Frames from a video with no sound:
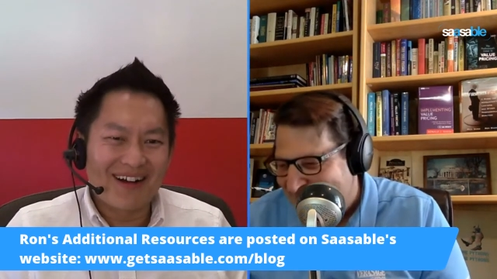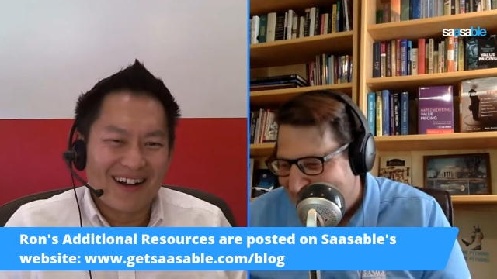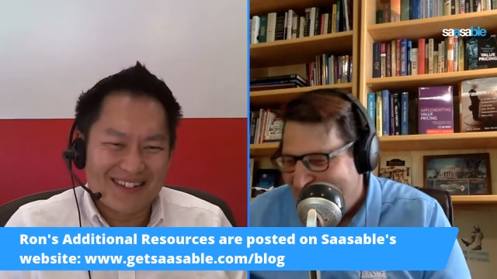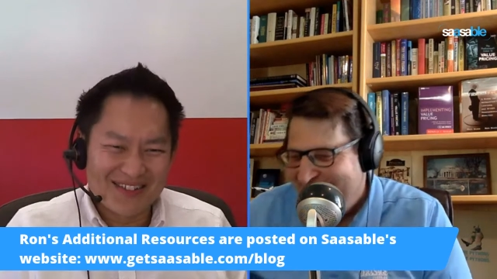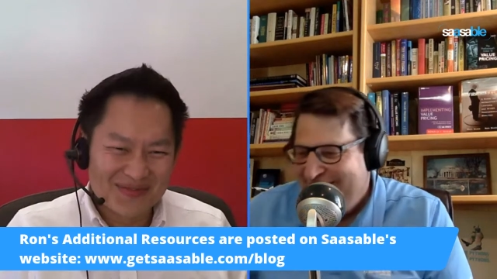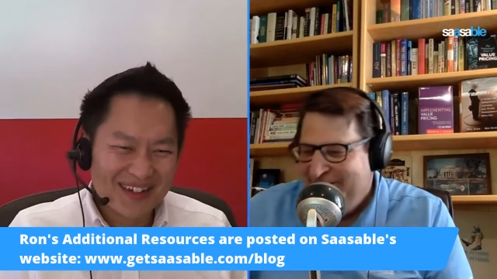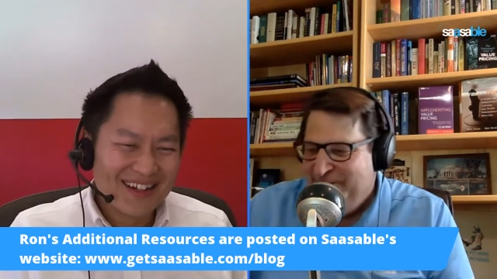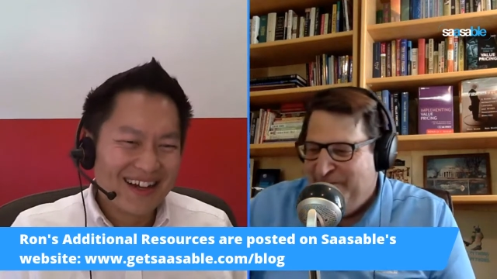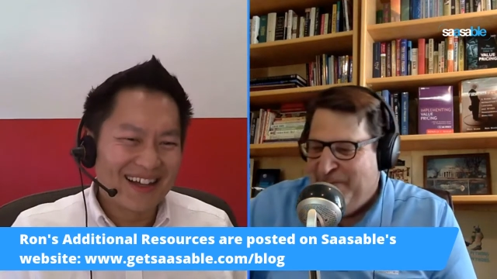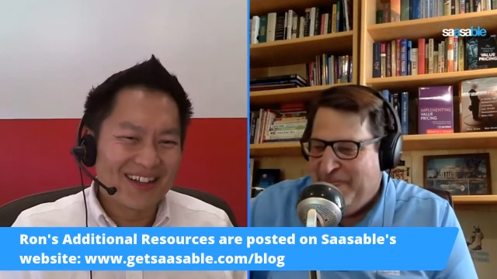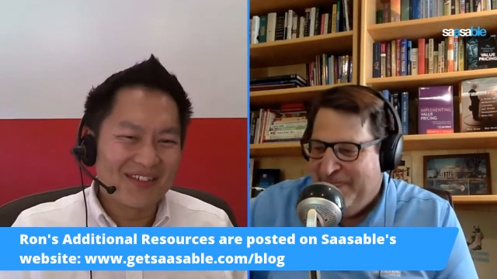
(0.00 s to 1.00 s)
Speaker 1: awesome.
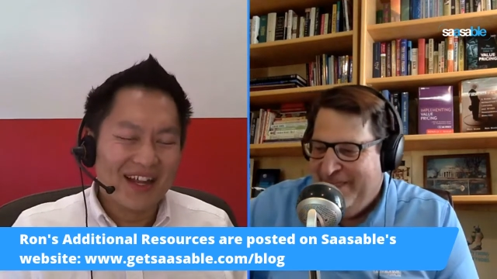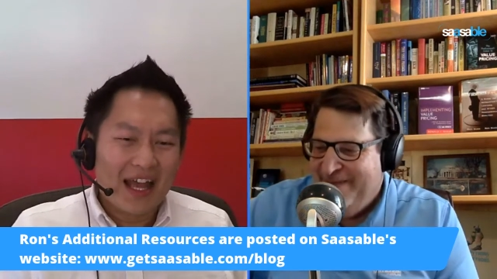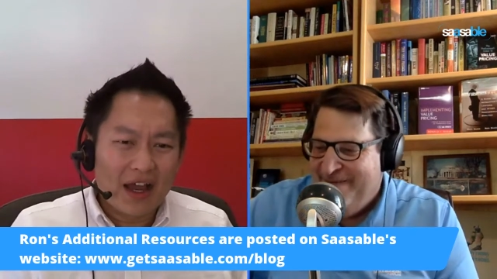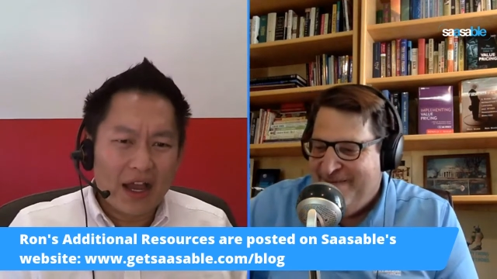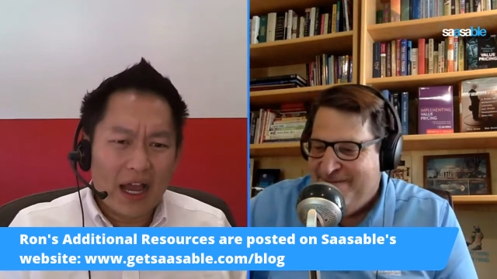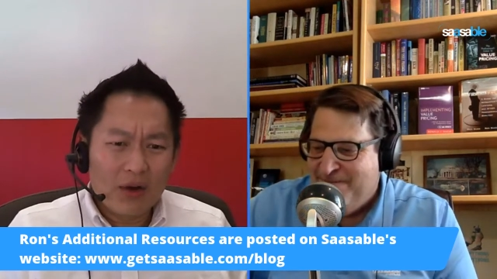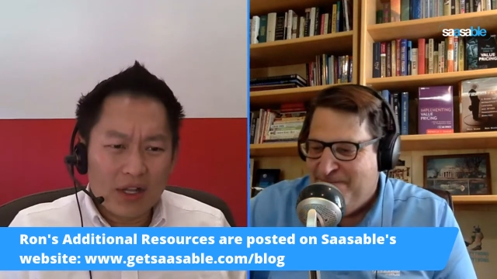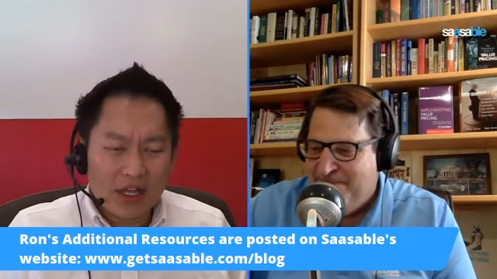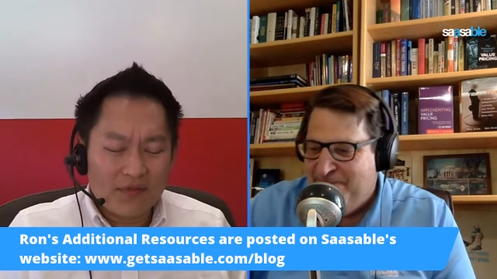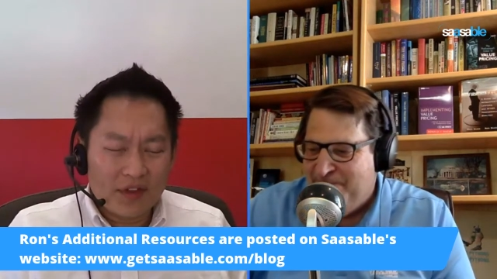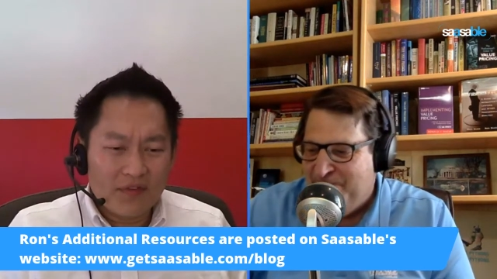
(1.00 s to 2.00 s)
I love it.
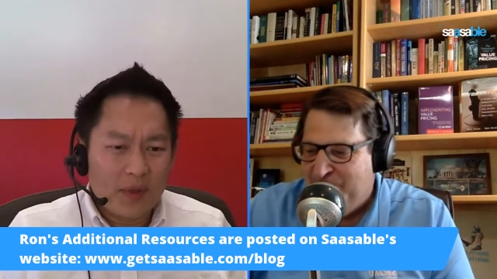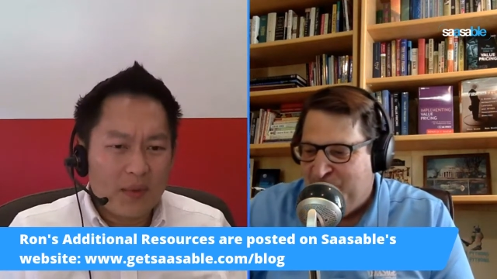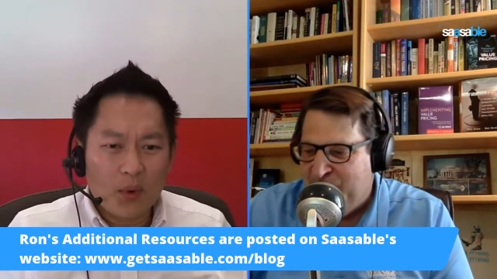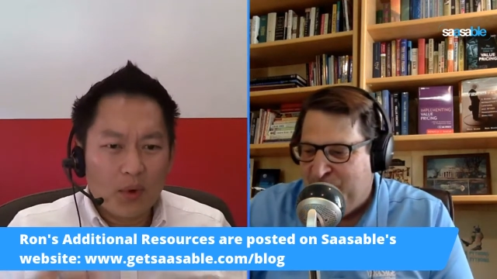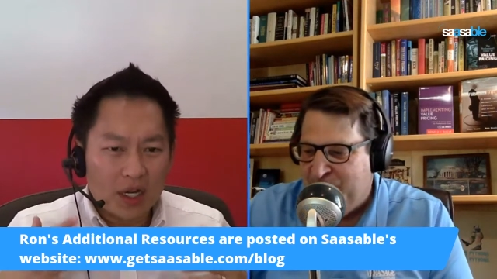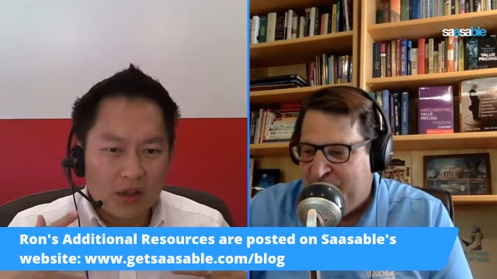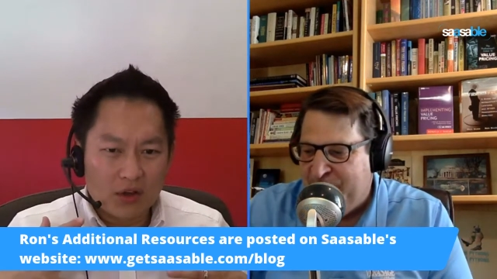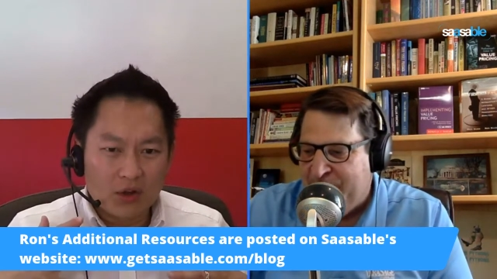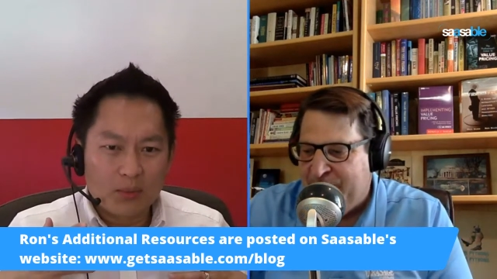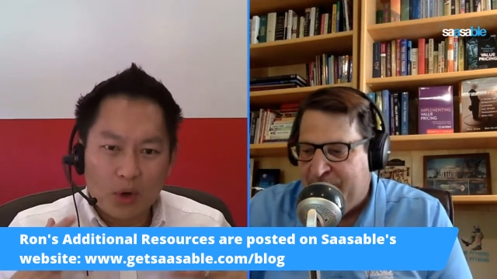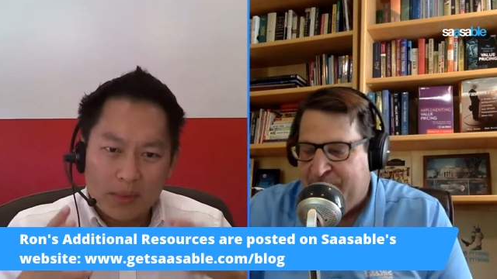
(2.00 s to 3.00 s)
How if if people want to
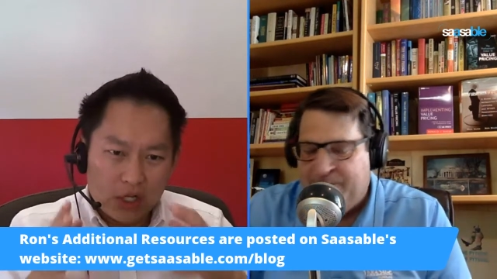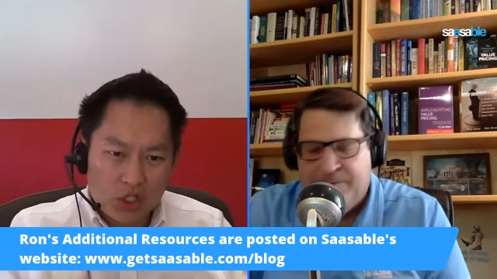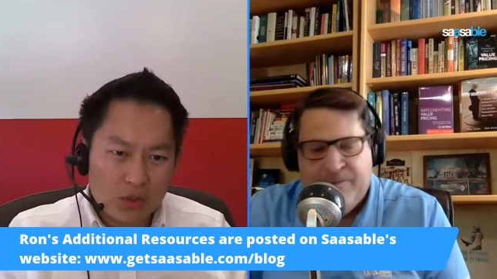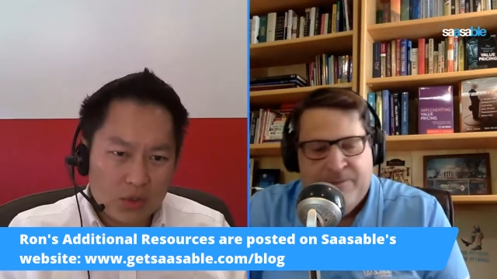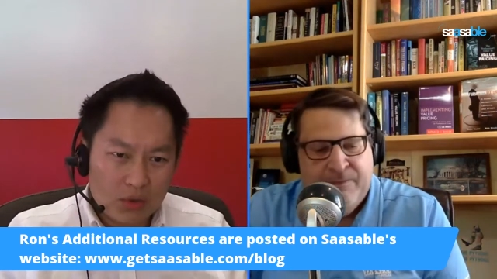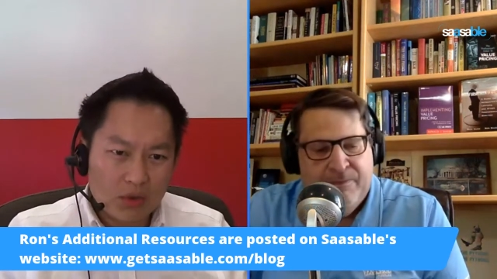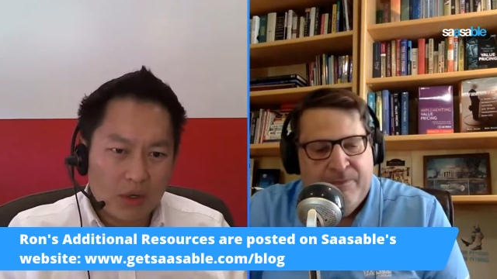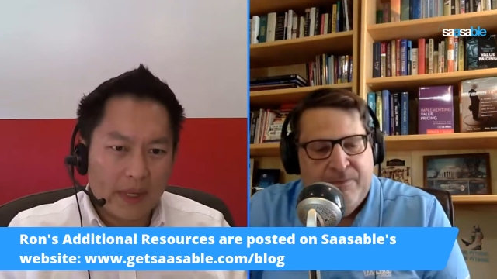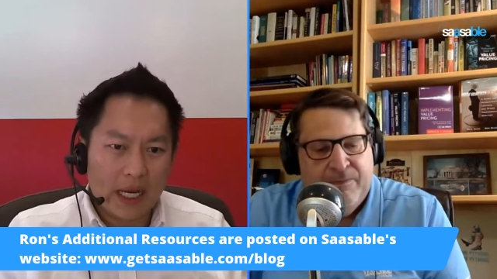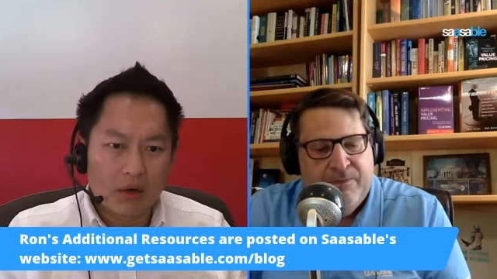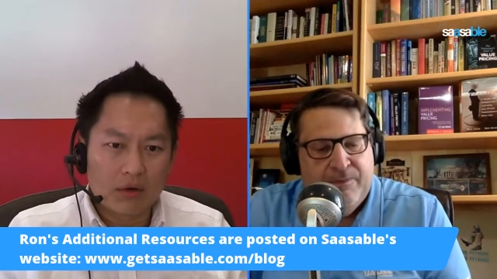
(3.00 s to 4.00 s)
learn more about
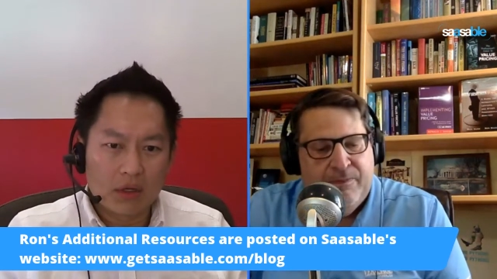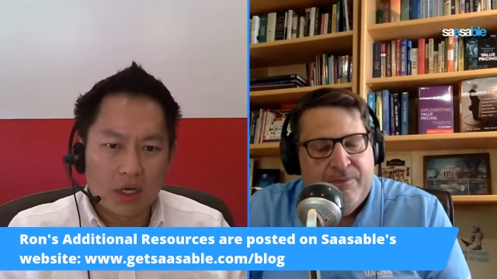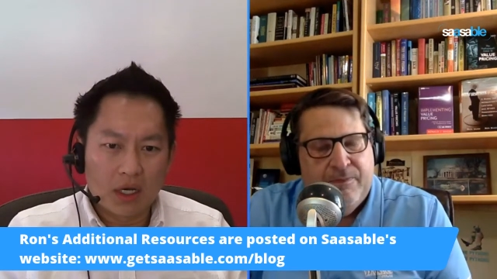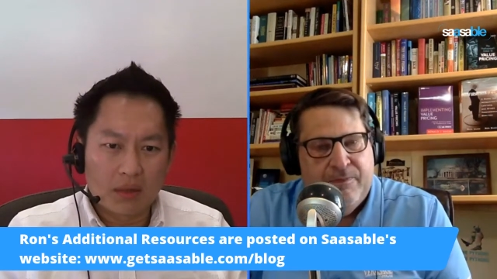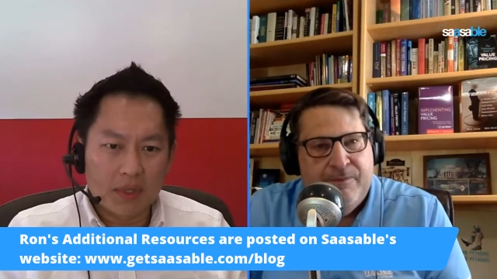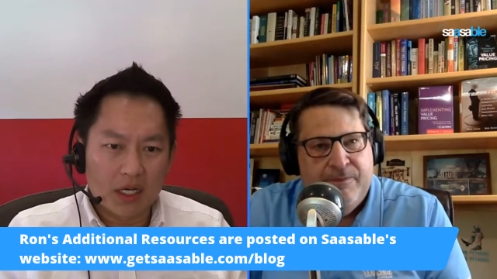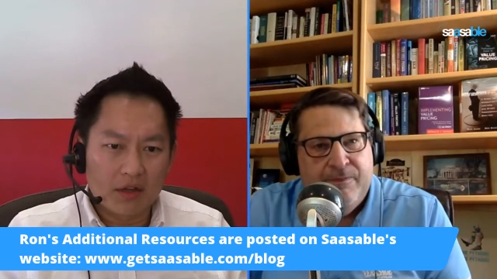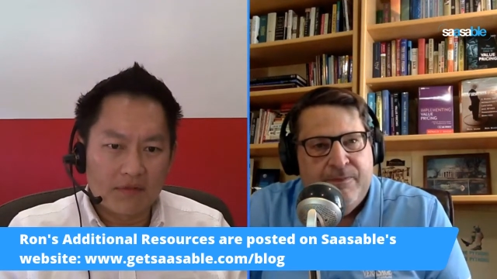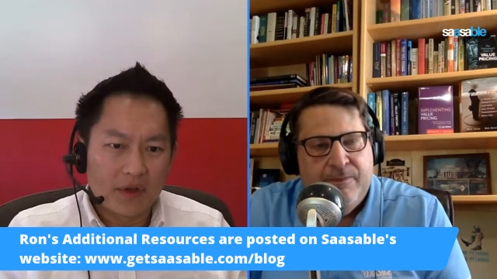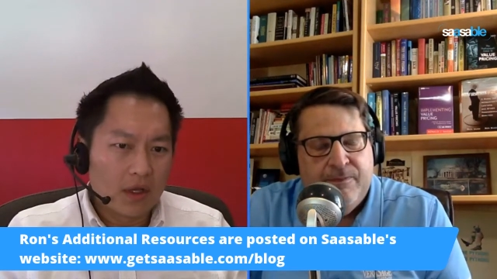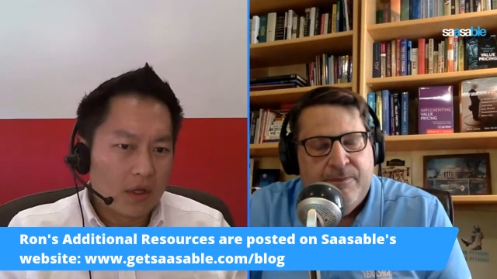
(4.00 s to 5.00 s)
you, about um, kind of